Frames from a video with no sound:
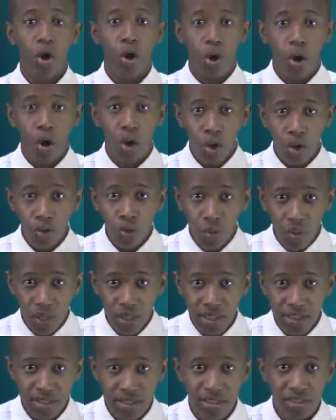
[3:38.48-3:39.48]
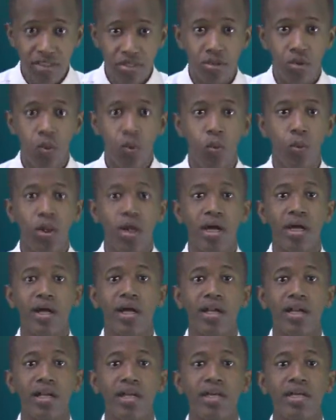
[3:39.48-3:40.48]
Always wear
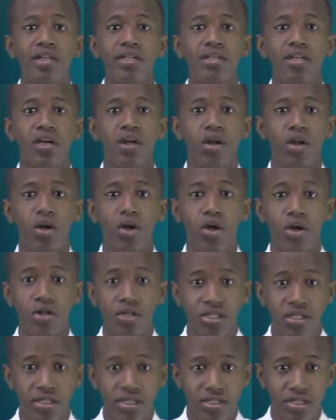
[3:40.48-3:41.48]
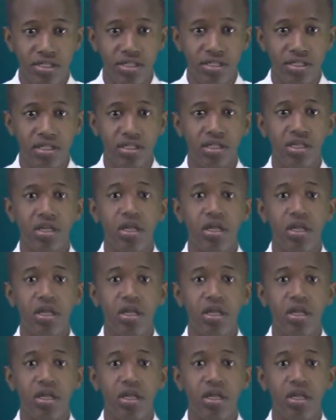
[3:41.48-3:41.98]
clean clothes,